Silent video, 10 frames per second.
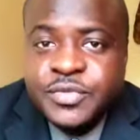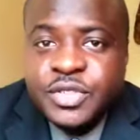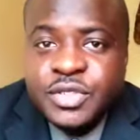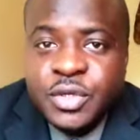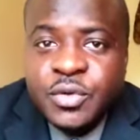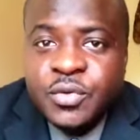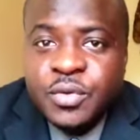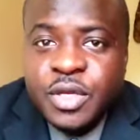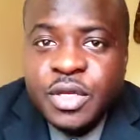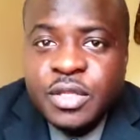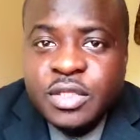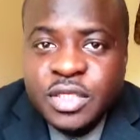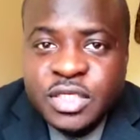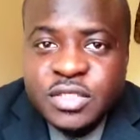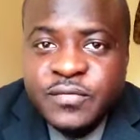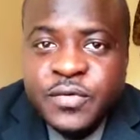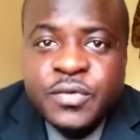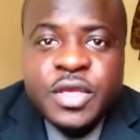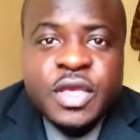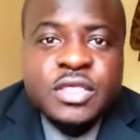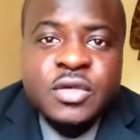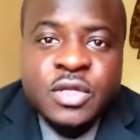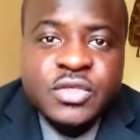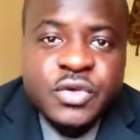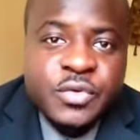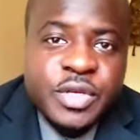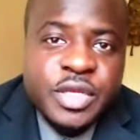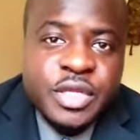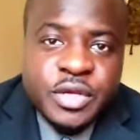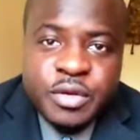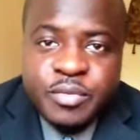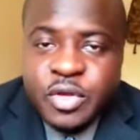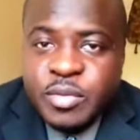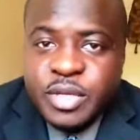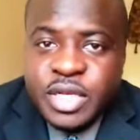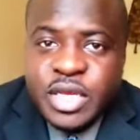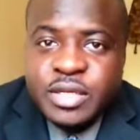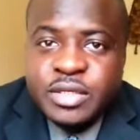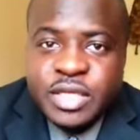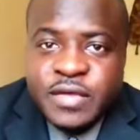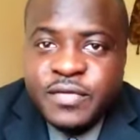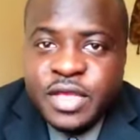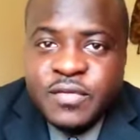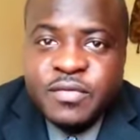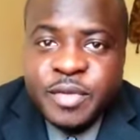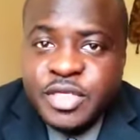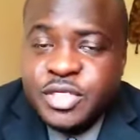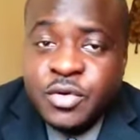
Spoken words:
So just a few things. Also, you would need your employment letter to give the information